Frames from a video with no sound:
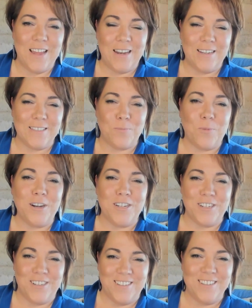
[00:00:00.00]
and
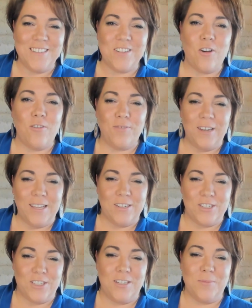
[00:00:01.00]
expressions of
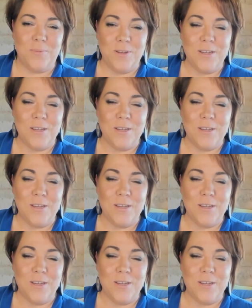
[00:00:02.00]
leadership